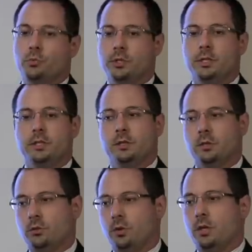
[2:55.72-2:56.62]
were really
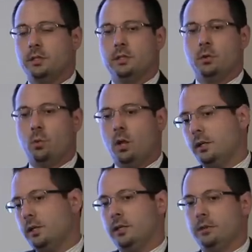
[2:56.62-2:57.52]
thought that the
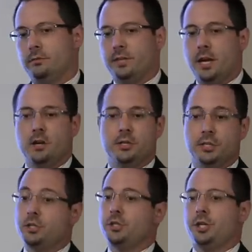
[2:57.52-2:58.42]
quality of care
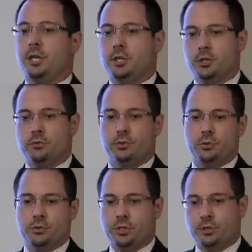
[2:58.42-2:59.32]
didn't change over
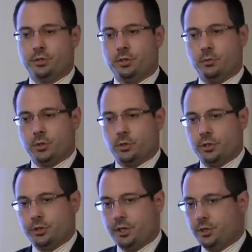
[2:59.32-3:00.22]
those years that we sort
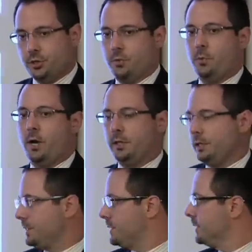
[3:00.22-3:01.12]
of changed the
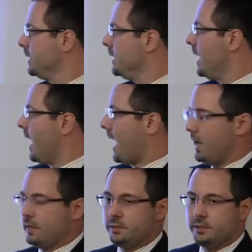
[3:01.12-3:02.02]
practice.
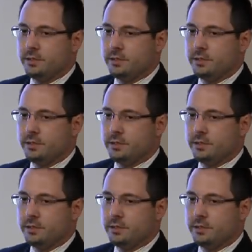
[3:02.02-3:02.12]
And